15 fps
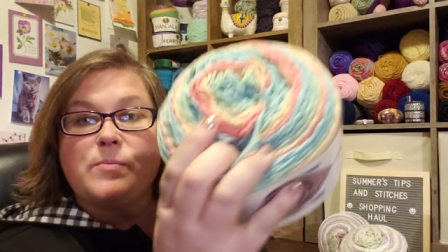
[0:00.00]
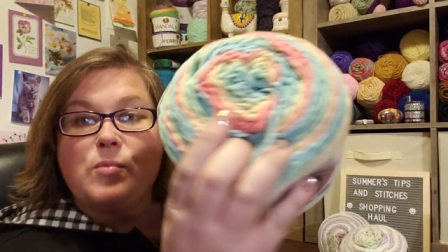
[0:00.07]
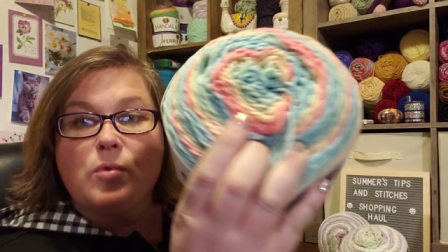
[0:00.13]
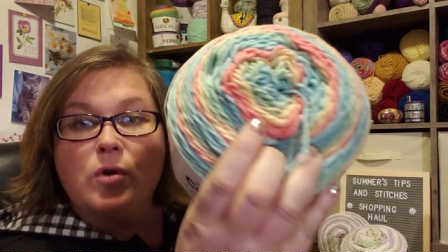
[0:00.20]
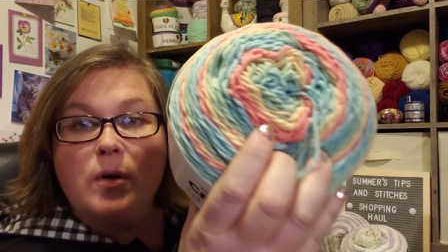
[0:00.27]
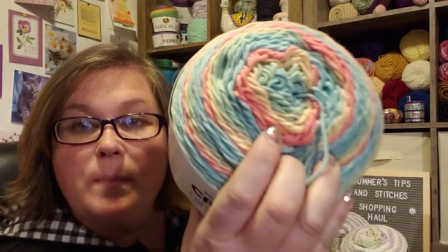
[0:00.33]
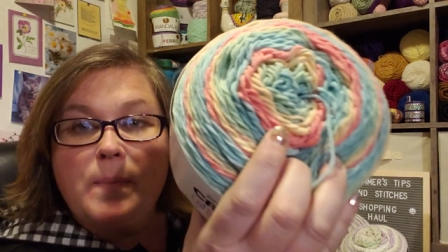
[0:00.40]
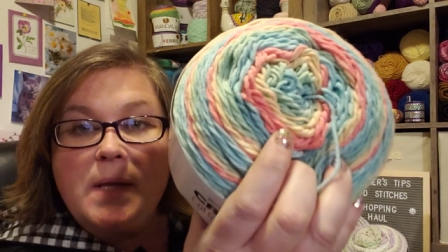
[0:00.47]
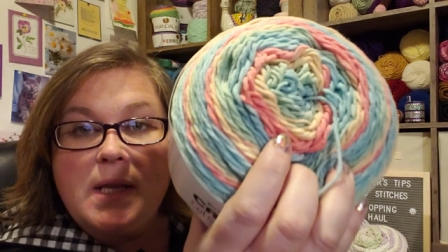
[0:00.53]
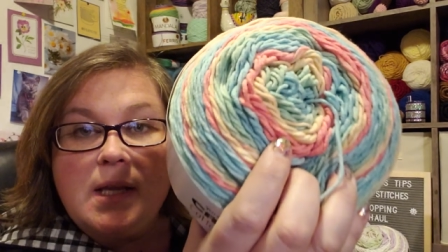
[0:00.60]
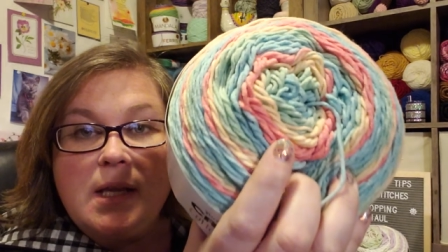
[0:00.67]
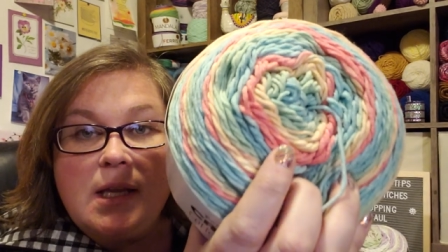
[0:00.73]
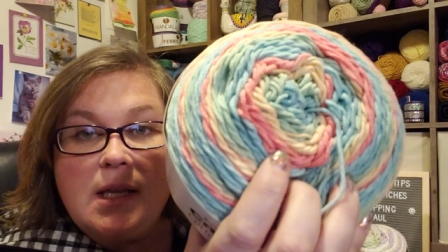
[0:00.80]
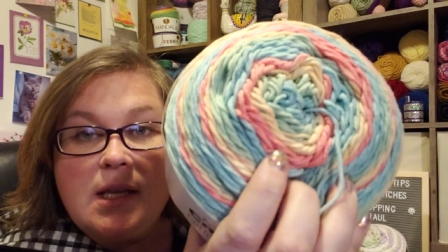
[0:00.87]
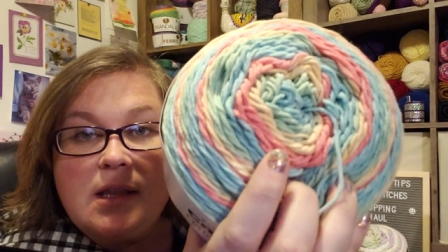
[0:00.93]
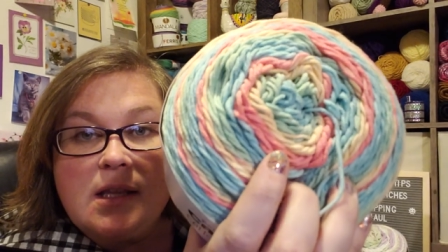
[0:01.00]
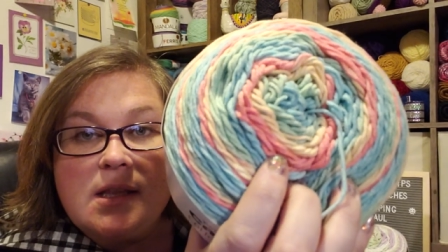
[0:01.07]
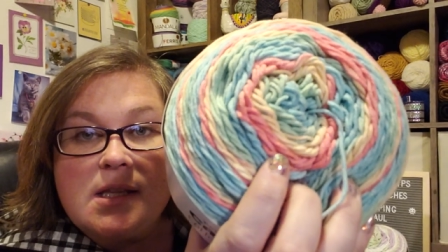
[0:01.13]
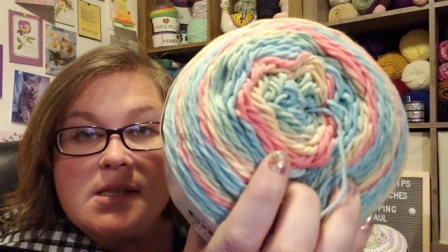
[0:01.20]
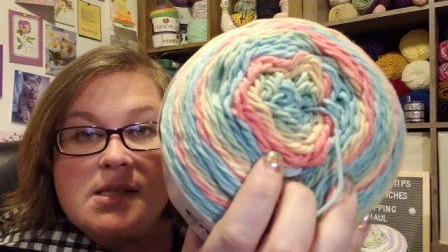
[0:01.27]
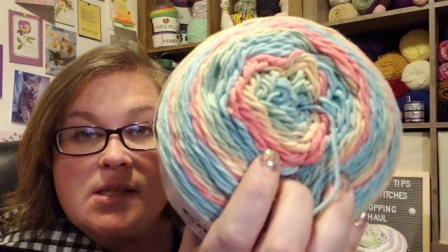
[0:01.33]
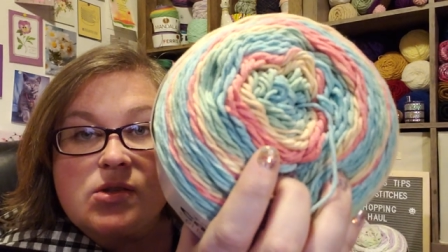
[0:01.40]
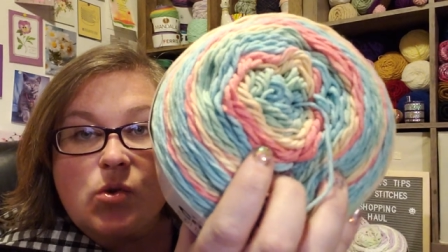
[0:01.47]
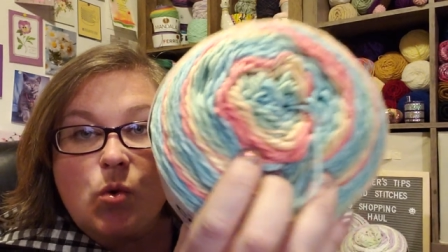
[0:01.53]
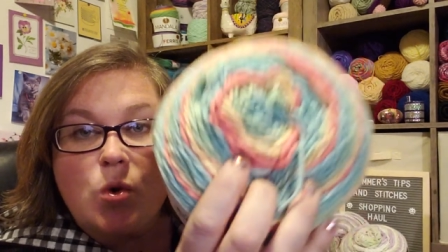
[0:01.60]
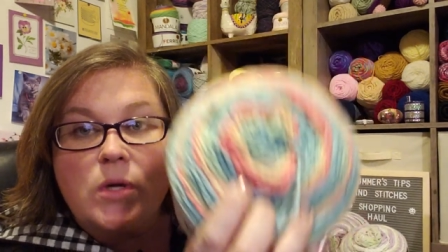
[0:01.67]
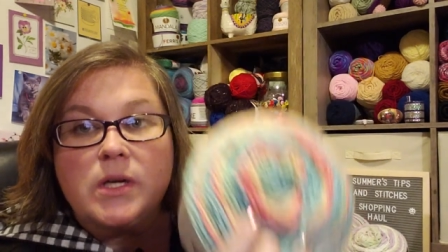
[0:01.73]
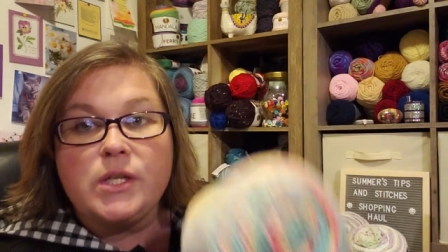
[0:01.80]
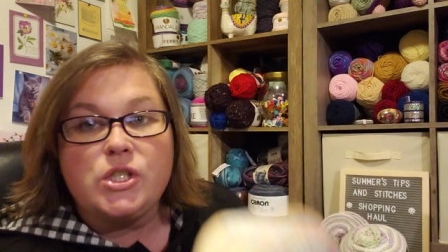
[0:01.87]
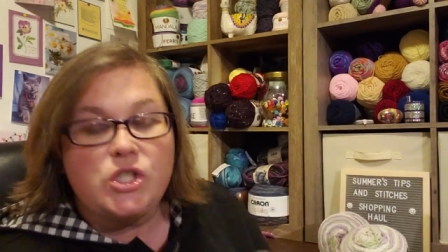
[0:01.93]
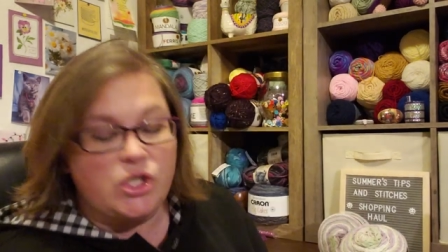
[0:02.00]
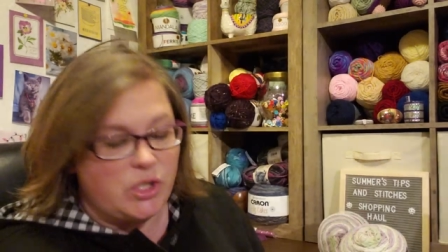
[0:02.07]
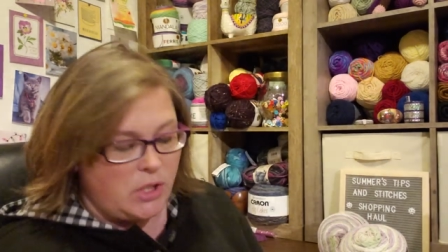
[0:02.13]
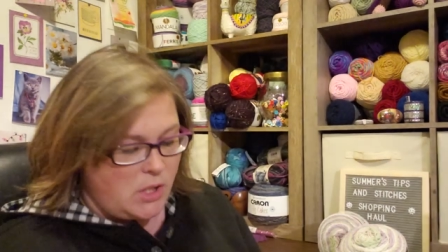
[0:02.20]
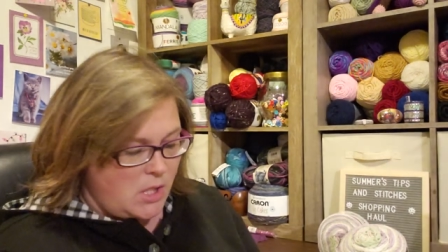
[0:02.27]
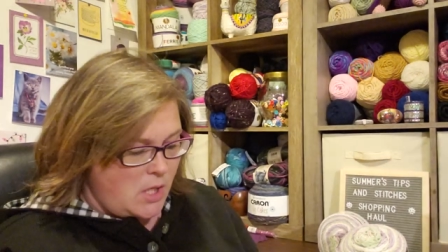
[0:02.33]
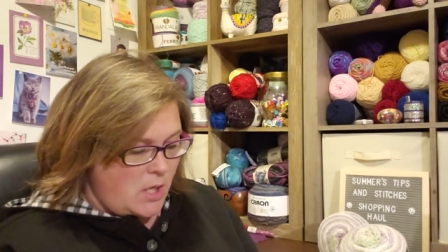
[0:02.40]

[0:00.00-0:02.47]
more pinky than this is orange.